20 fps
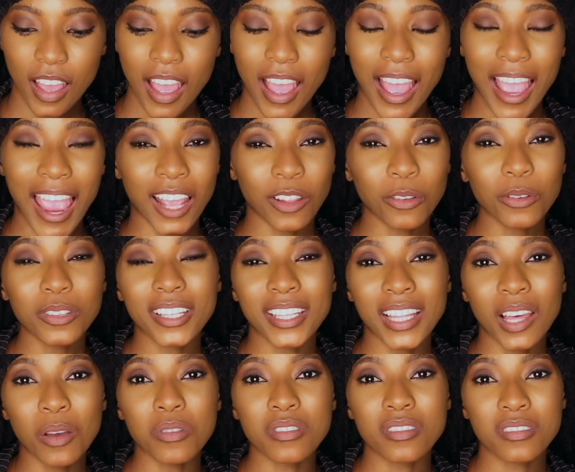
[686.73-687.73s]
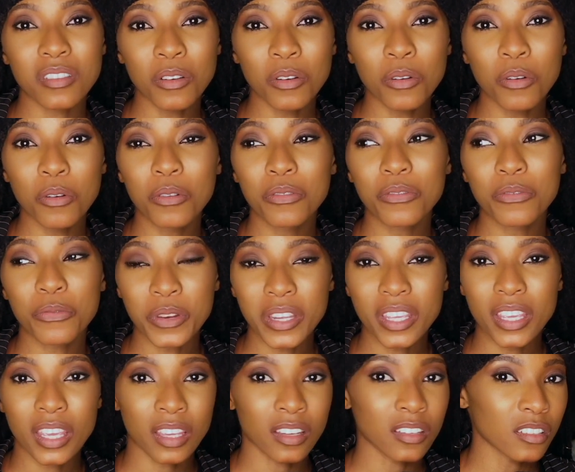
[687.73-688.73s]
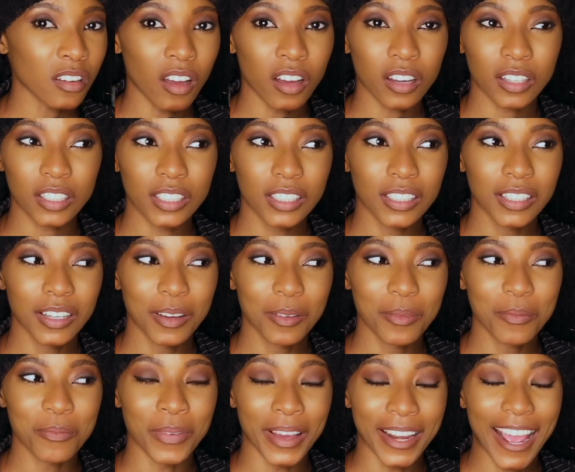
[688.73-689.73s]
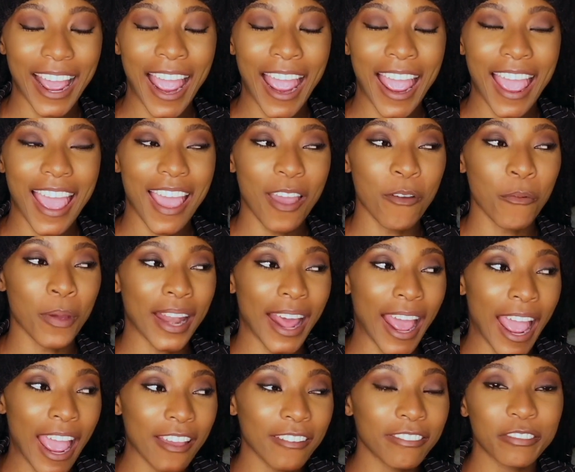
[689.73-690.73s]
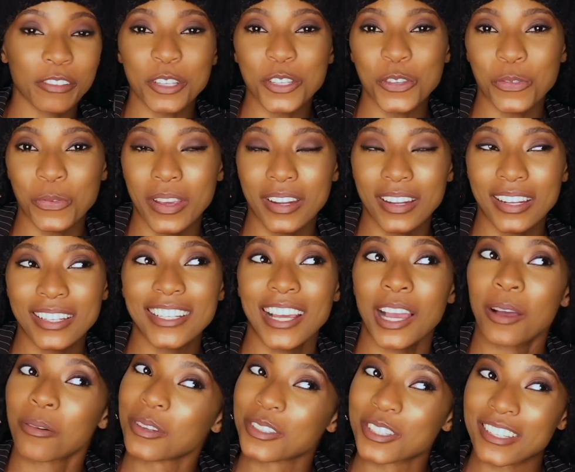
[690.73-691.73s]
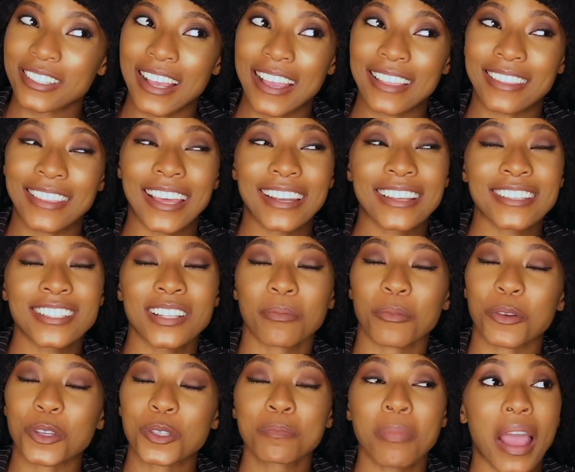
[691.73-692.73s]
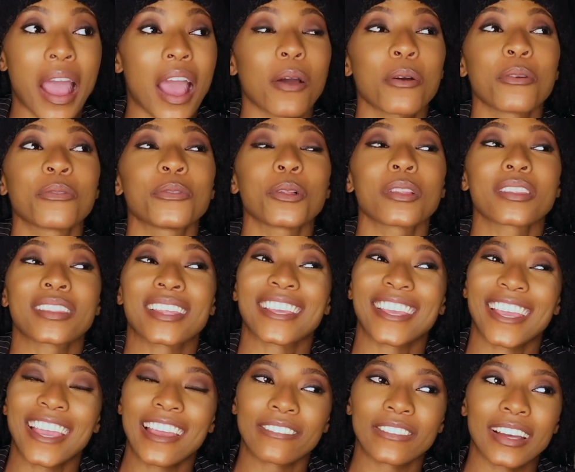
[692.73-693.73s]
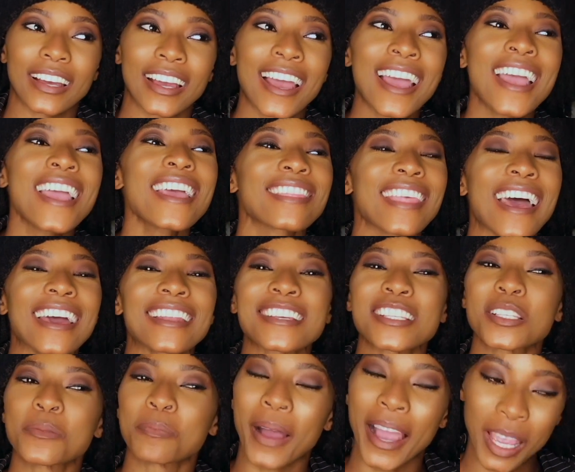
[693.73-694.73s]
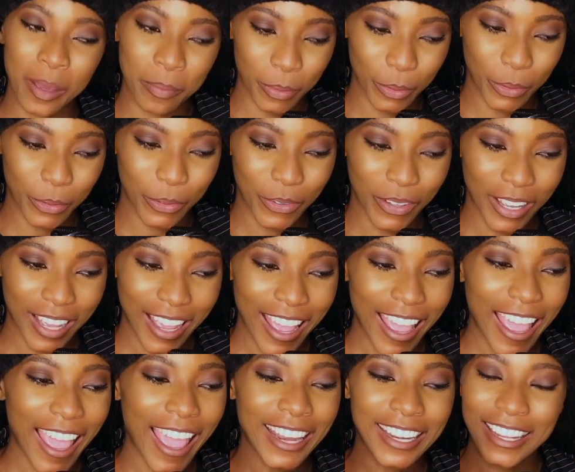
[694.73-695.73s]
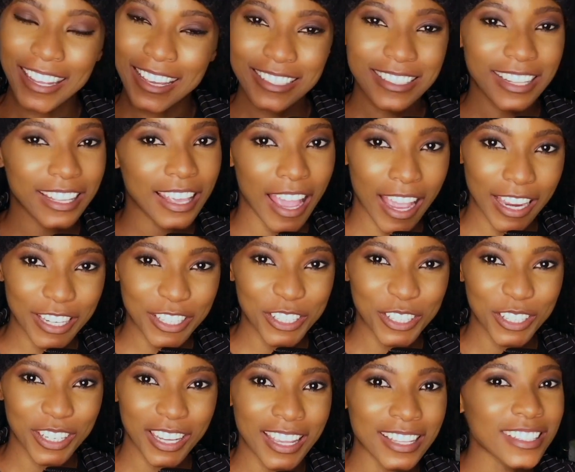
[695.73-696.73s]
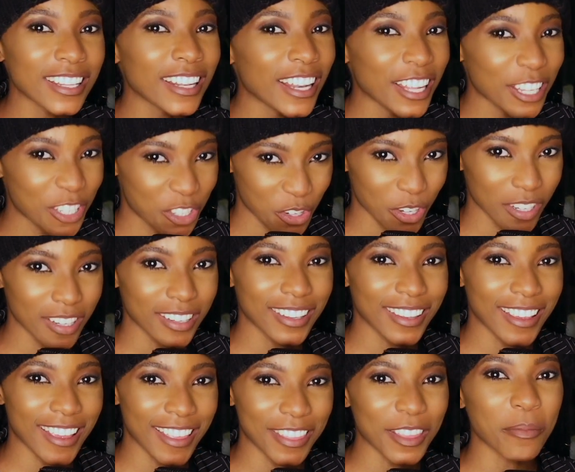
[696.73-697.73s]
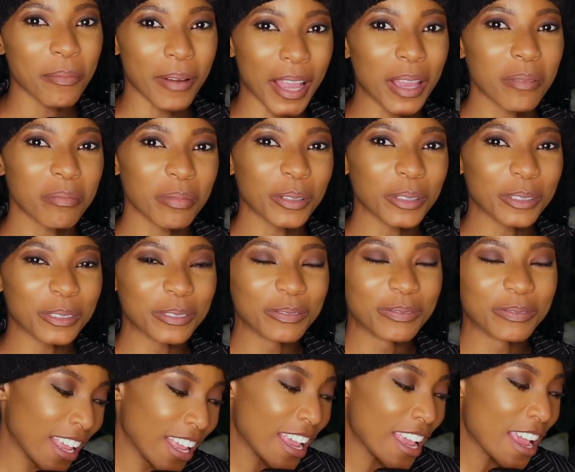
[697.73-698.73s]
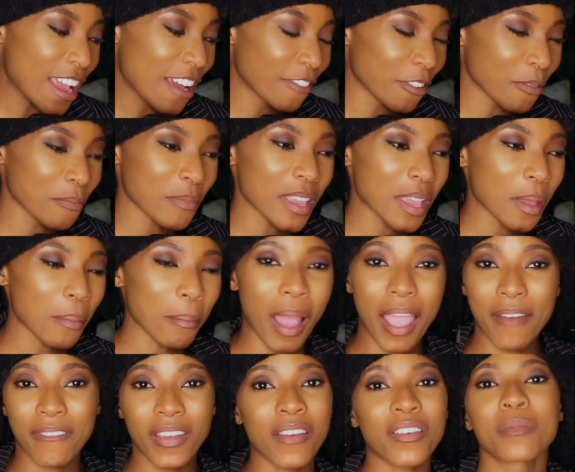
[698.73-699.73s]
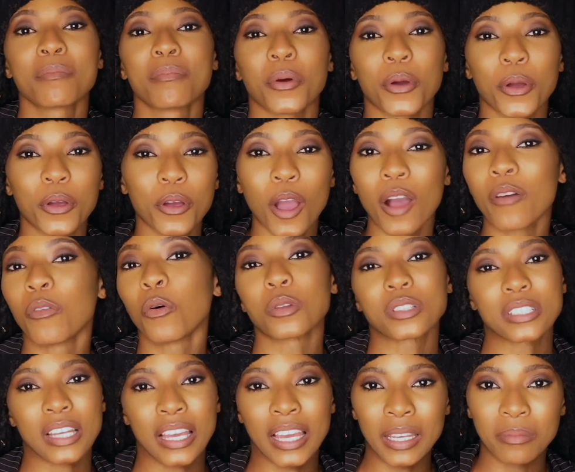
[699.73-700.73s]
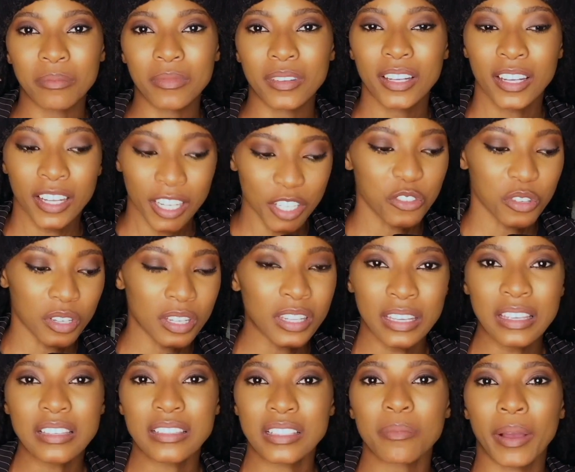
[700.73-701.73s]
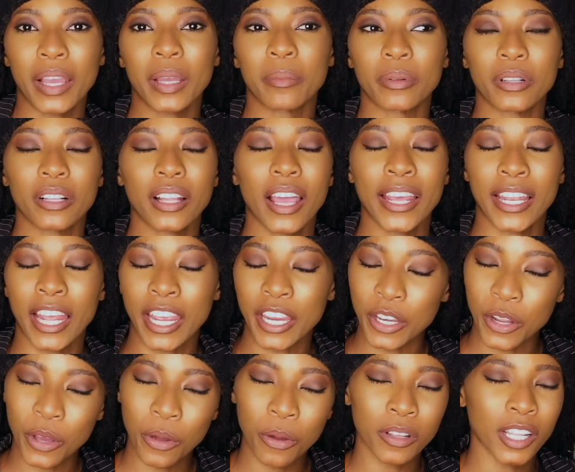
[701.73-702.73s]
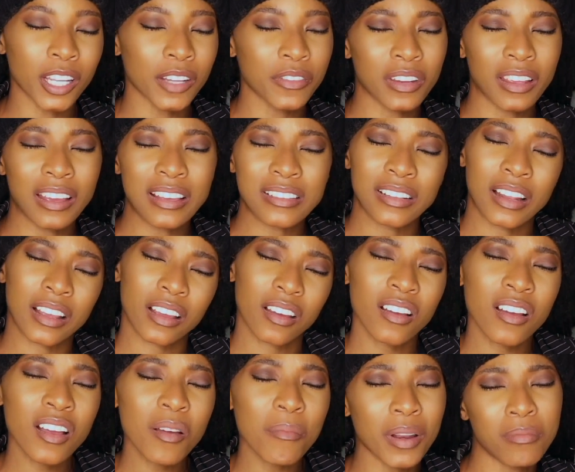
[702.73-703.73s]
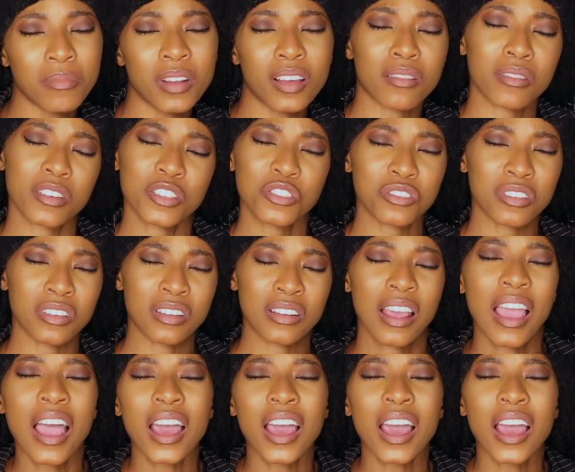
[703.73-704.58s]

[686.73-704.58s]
I thought that was so freaking dark, but when I first read it, I was just like, that is the most powerful thing ever. That is Bible. And here's the catch. It's literally in the Bible. For me, my favorite book of all time literally is the Bible. And I know a lot of you guys are like, oh, but I'm not Christian.